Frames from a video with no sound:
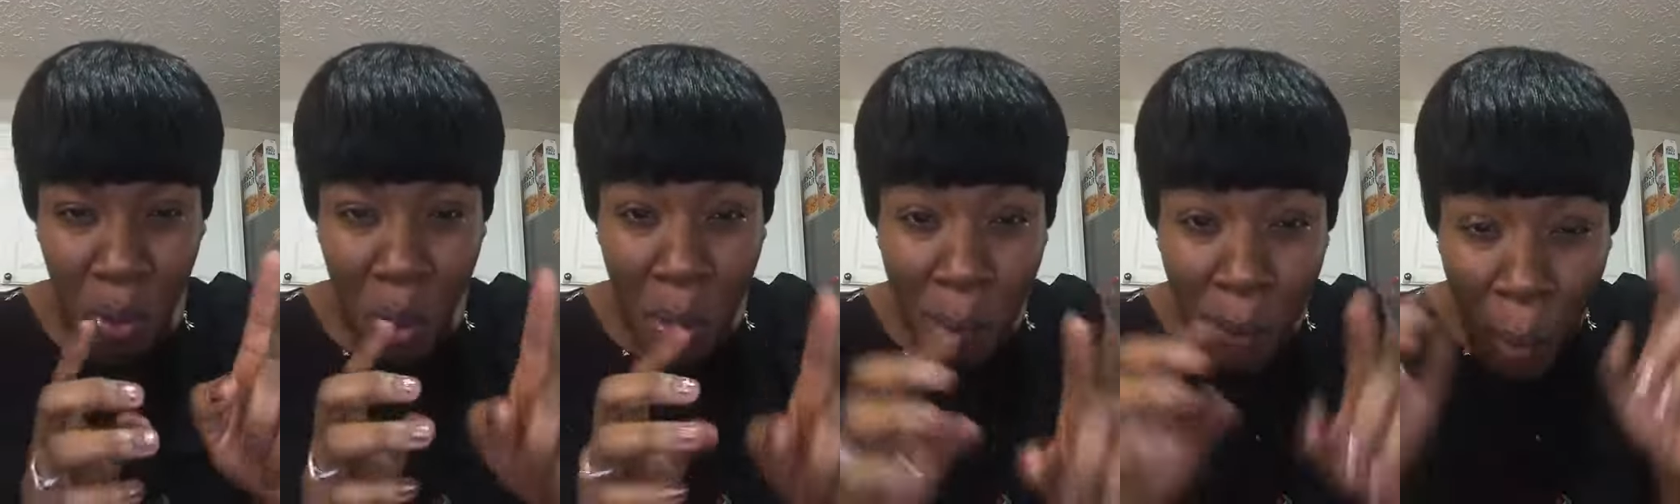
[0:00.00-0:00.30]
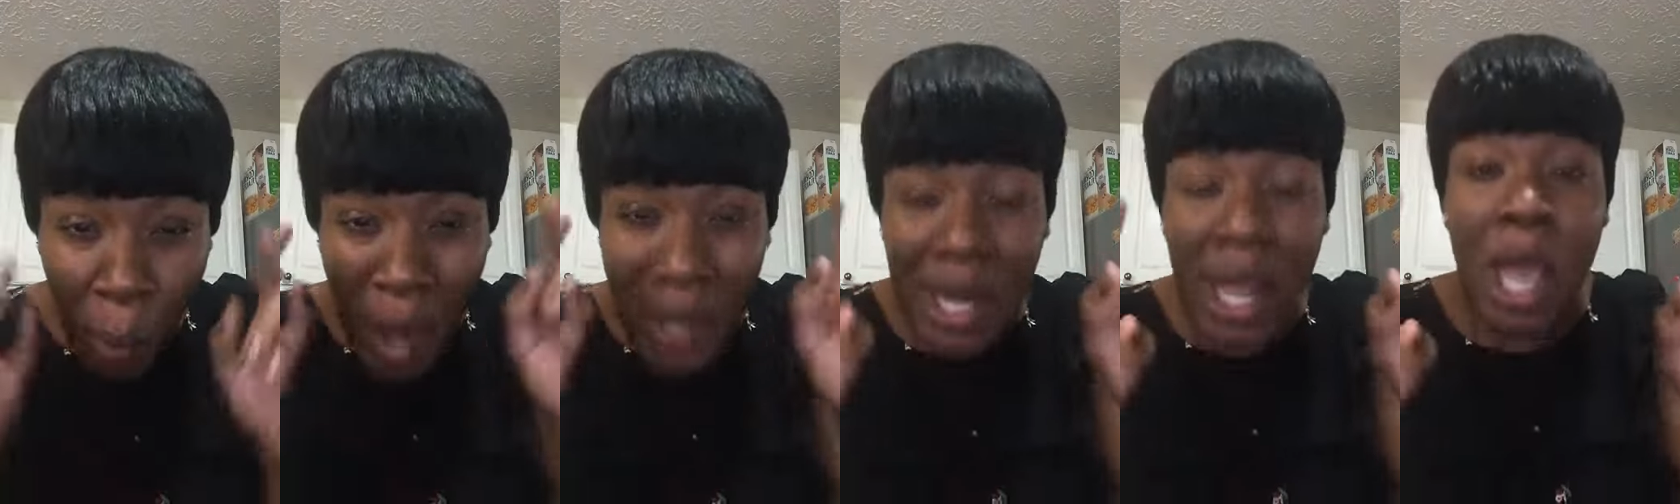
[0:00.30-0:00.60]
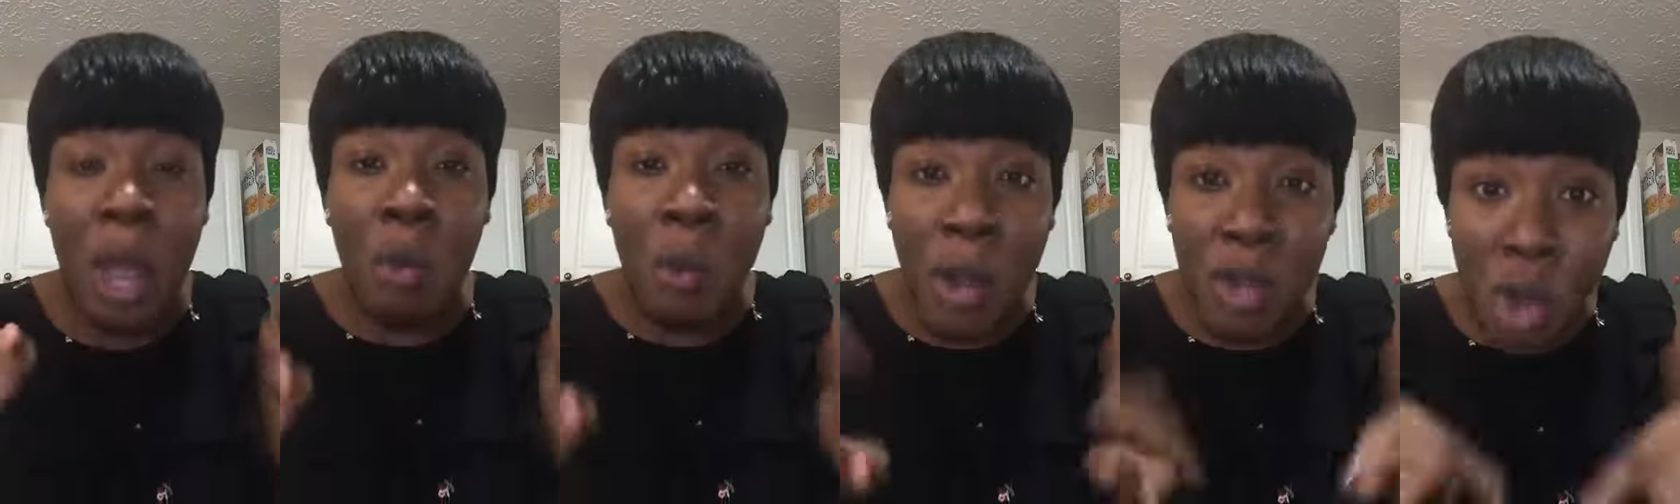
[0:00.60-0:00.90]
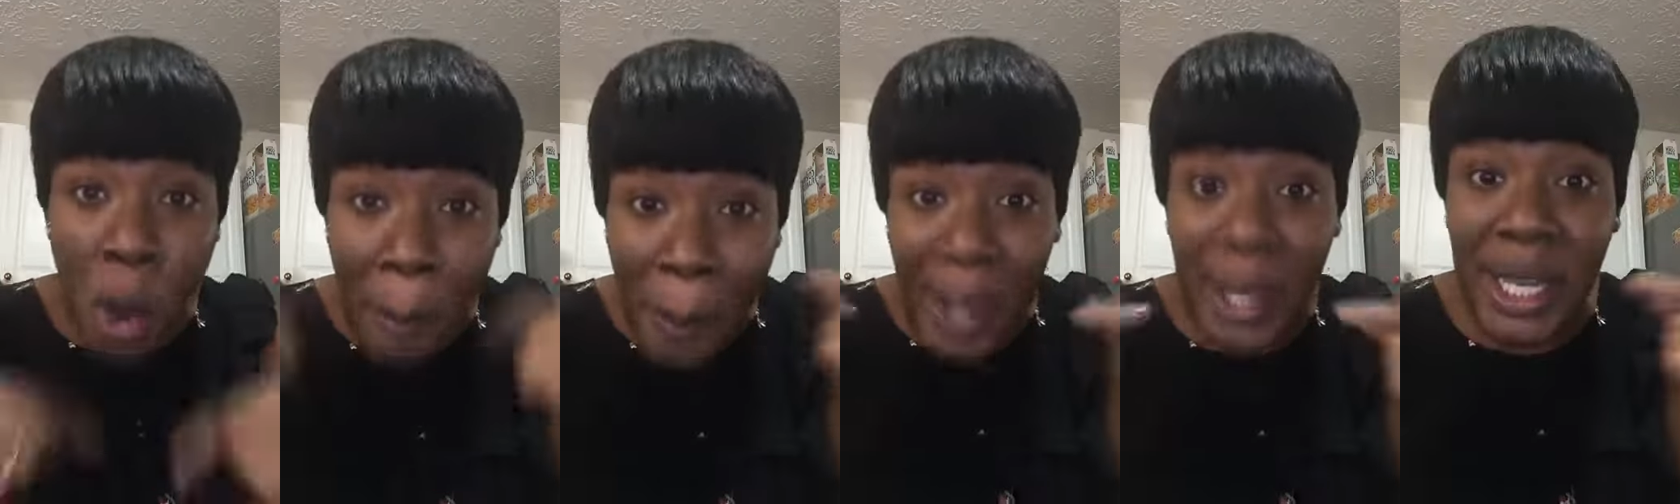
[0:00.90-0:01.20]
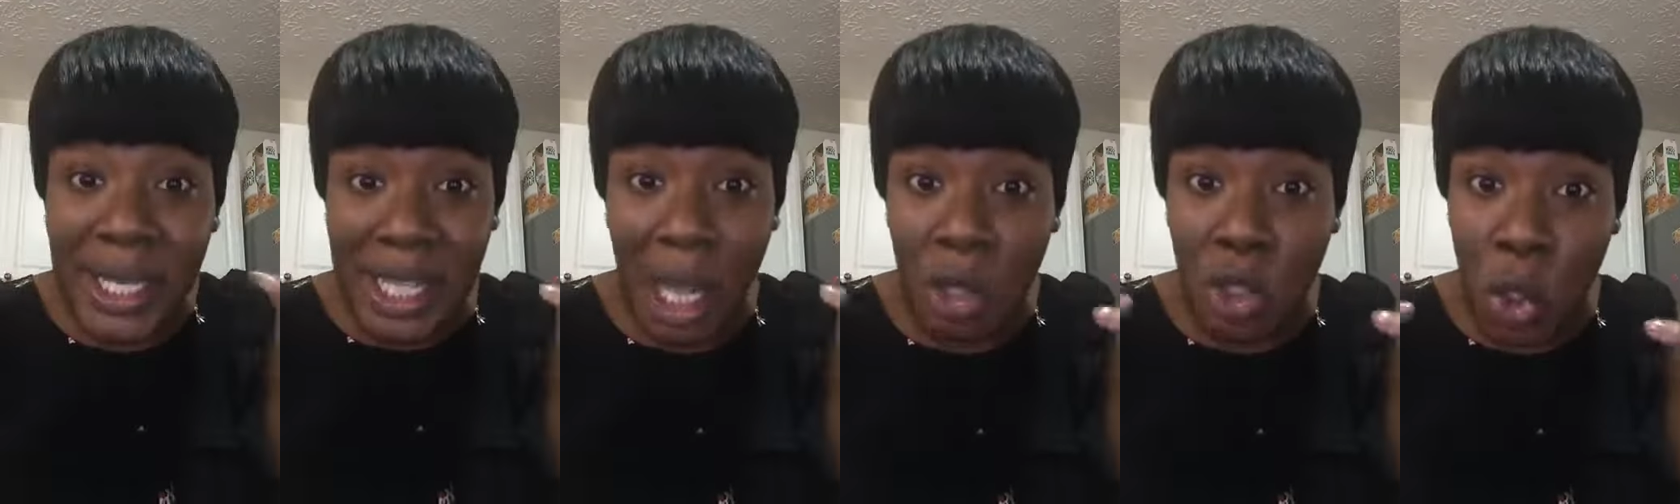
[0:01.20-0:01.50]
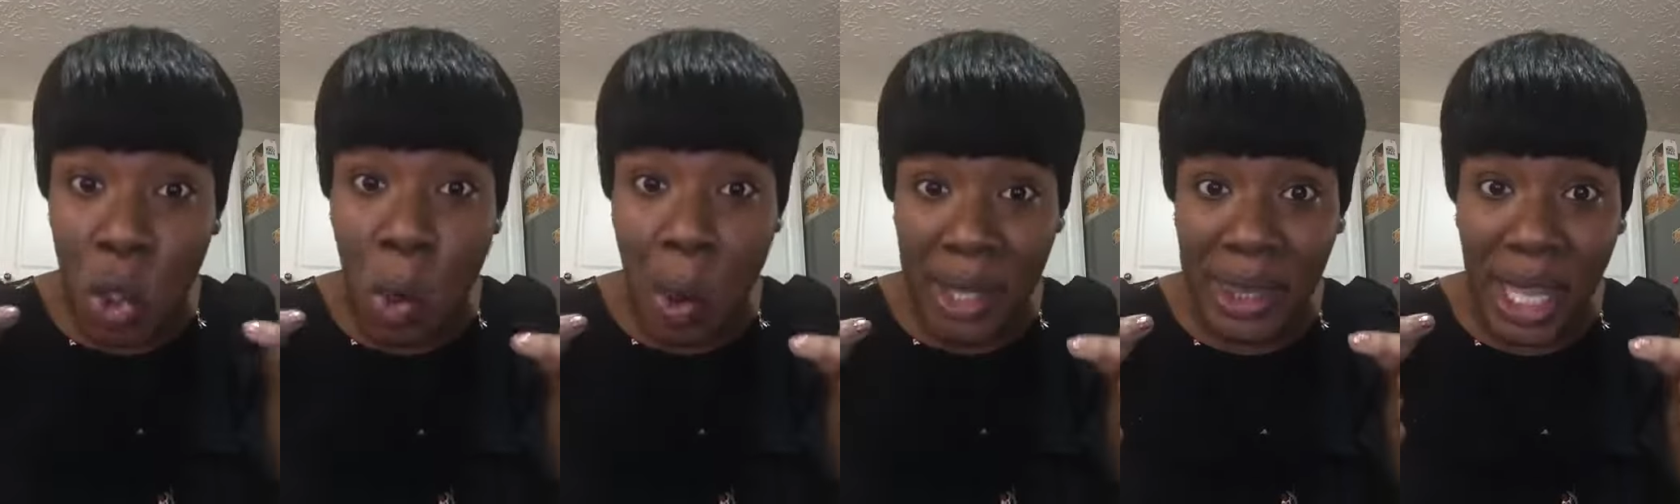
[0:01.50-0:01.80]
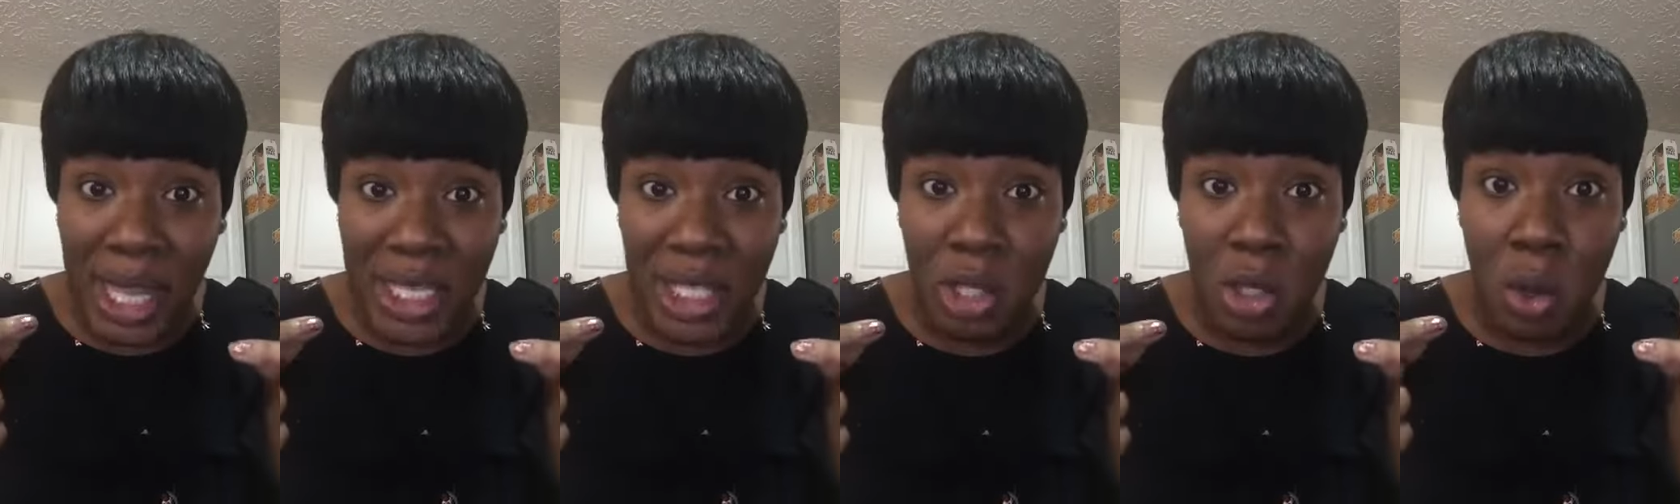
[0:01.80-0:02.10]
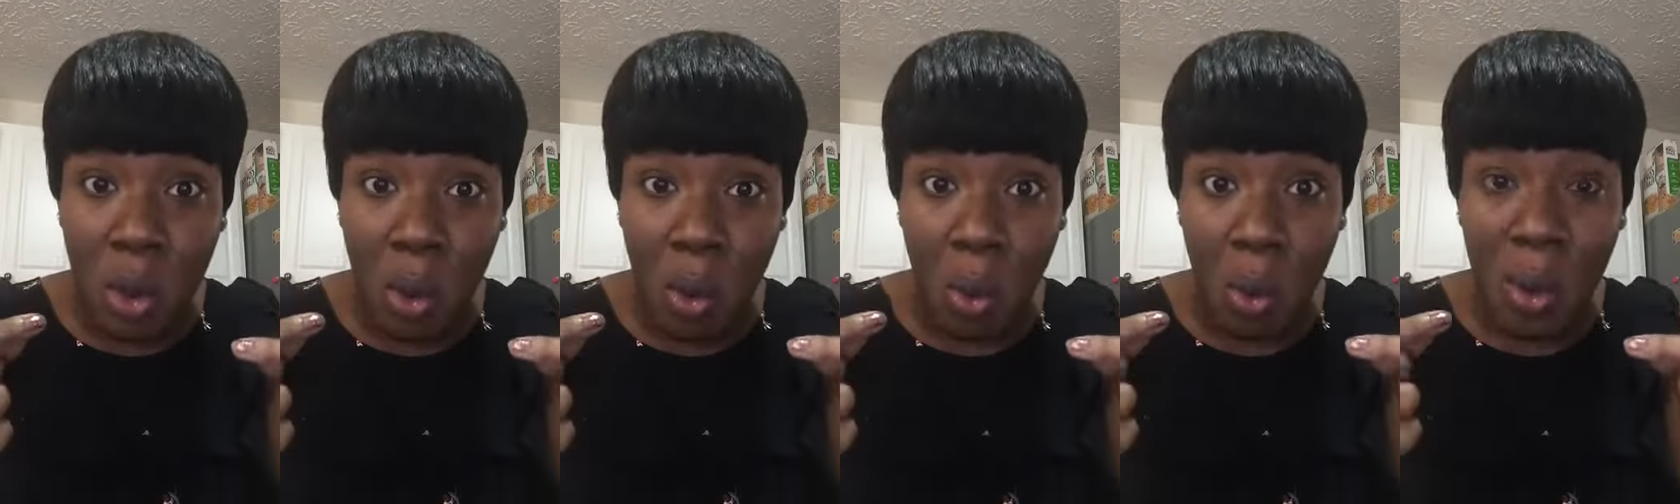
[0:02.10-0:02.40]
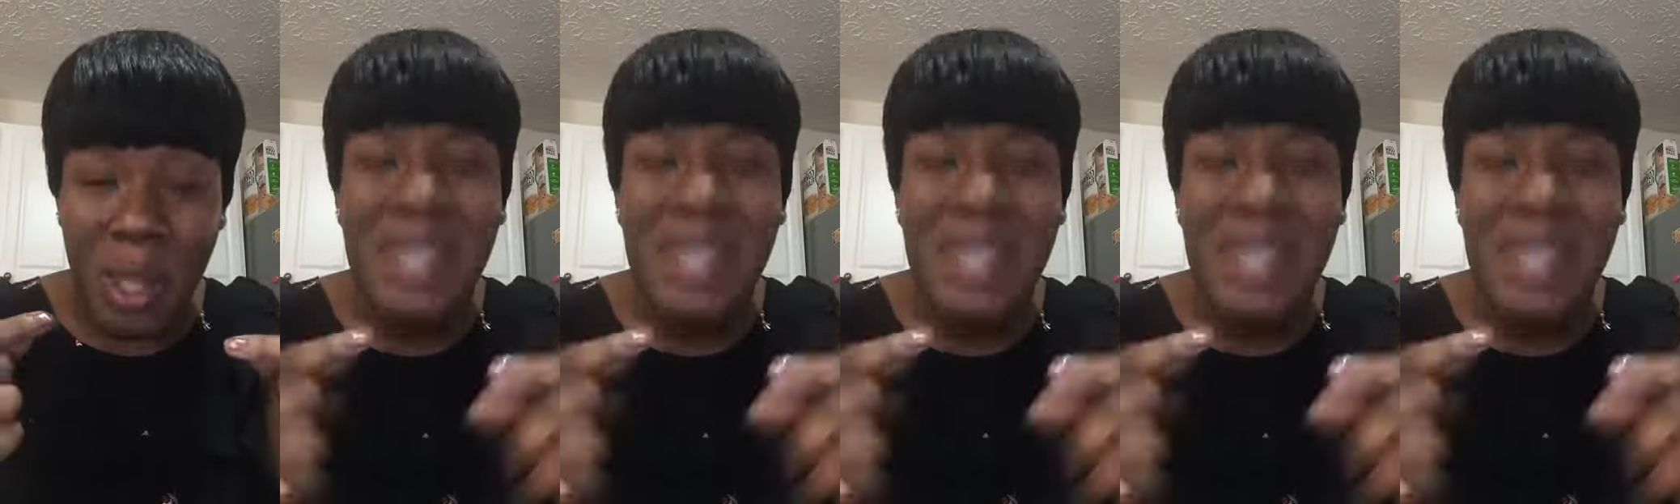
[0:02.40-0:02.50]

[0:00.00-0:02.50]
When when your body tells you you are thirsty, oh,